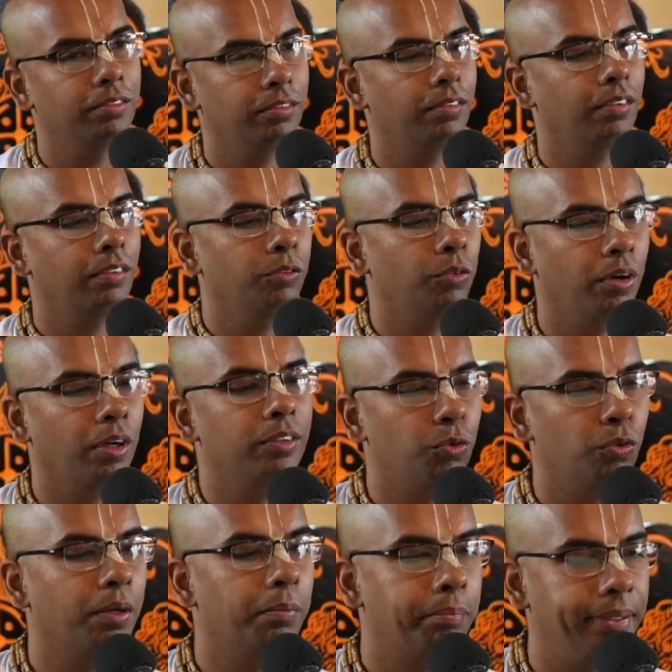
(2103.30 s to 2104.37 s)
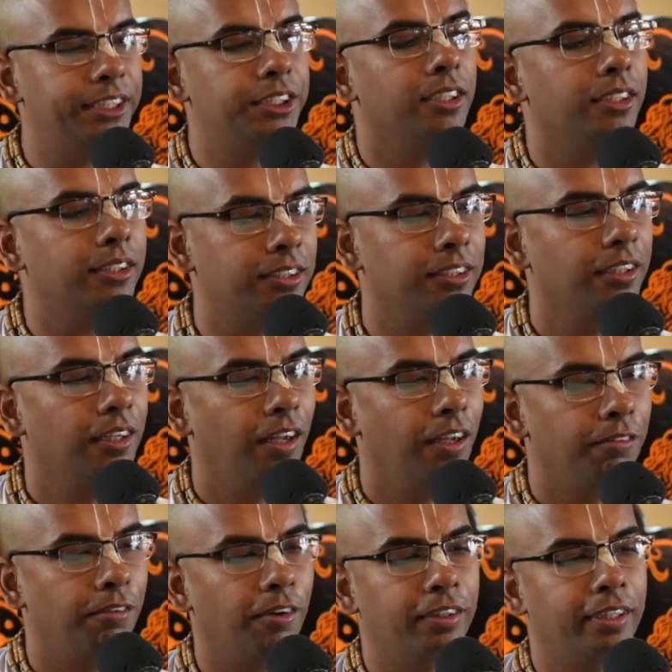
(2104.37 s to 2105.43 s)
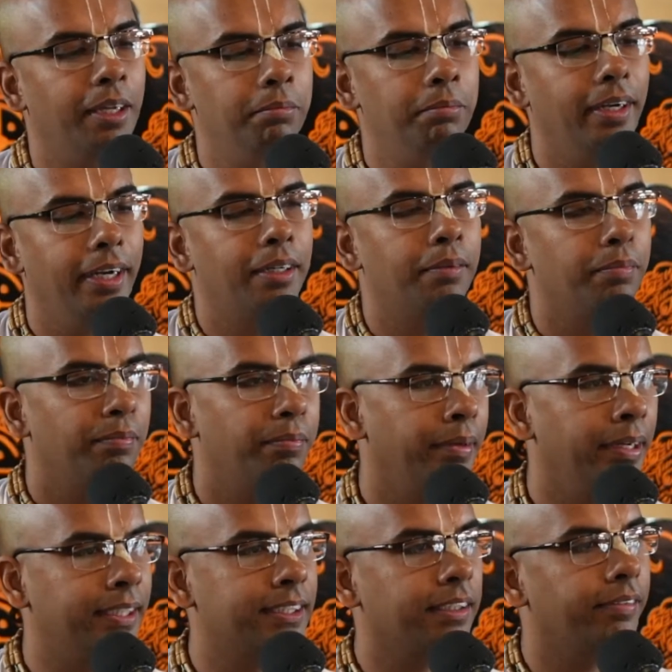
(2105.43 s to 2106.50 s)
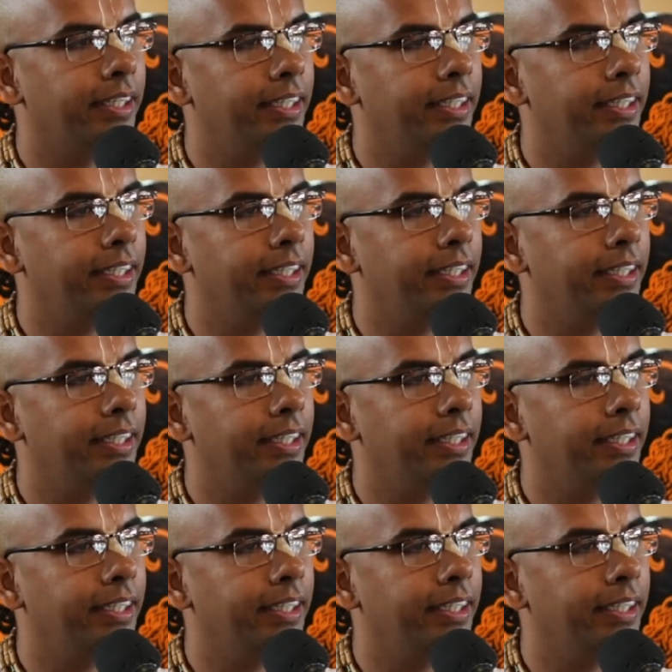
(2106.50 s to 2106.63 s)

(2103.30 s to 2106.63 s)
who are preachers, for them it gives a